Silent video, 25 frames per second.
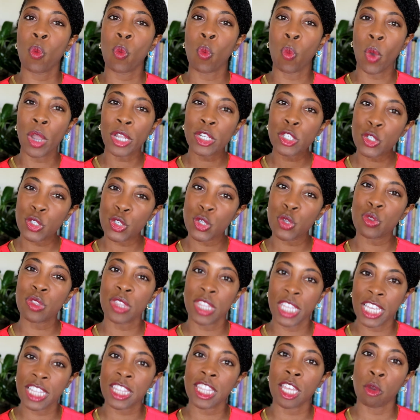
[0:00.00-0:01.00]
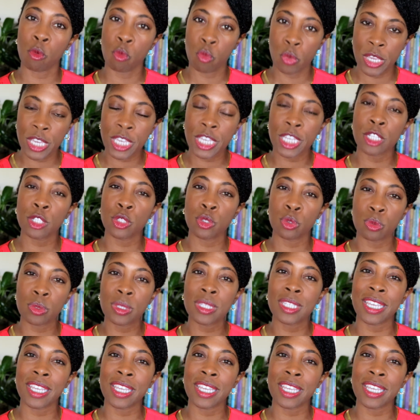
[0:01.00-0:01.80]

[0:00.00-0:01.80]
What do you think that we can do